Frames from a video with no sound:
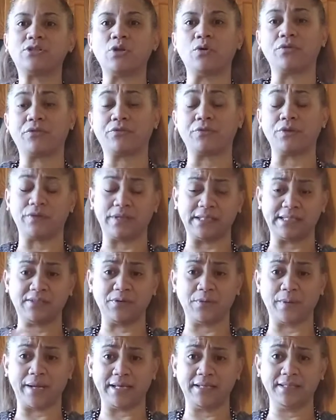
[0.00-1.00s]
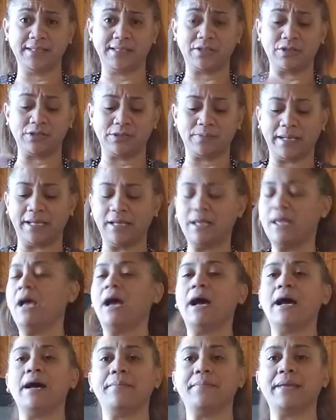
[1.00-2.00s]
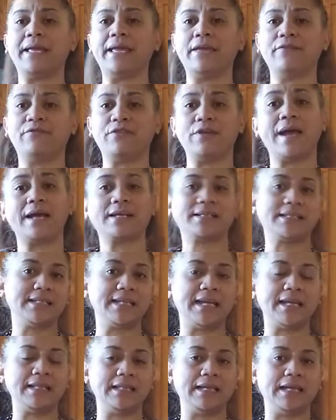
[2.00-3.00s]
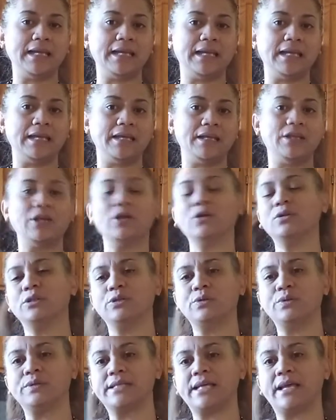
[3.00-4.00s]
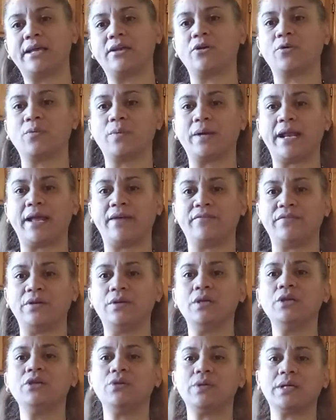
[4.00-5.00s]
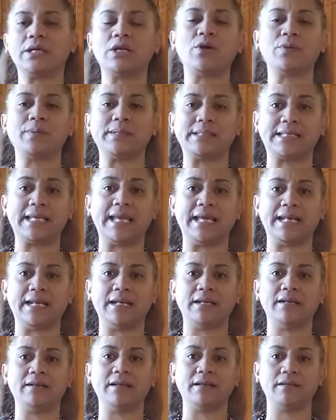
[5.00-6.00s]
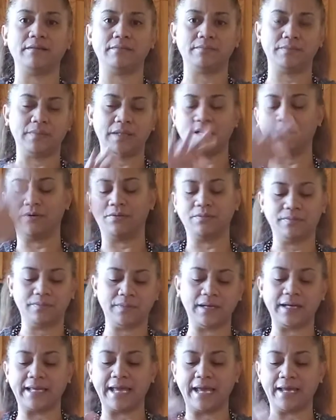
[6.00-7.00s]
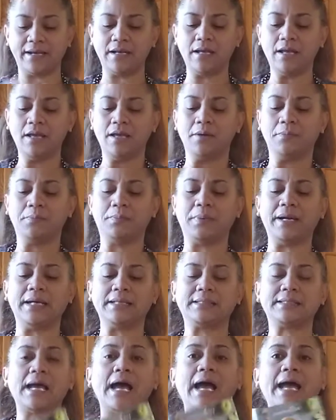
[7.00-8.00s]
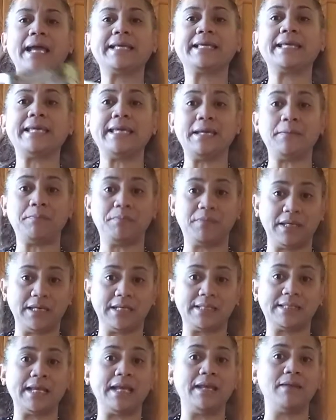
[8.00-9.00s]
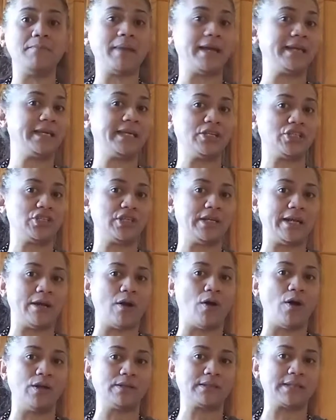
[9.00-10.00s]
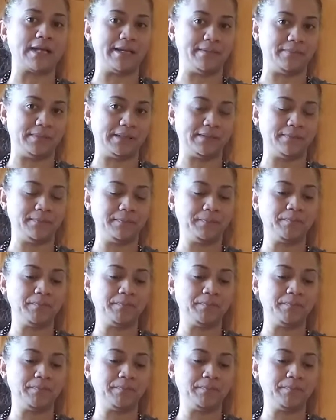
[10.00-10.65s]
don't throw this away. Excuse me. If you accidentally, lose it or what have you, you can always get it, again. But I keep this in my kitchen at all times